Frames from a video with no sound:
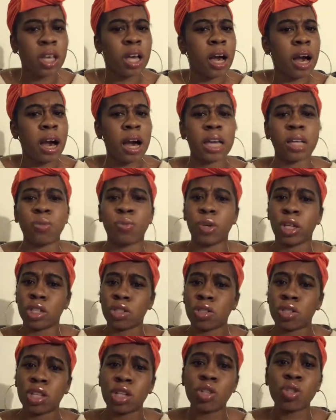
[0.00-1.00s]
I went
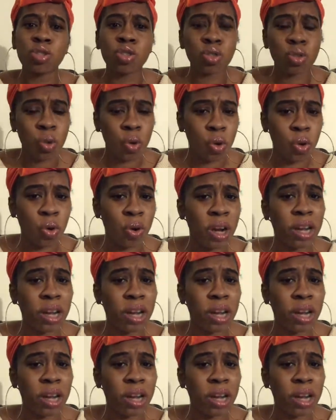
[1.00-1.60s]
to the store.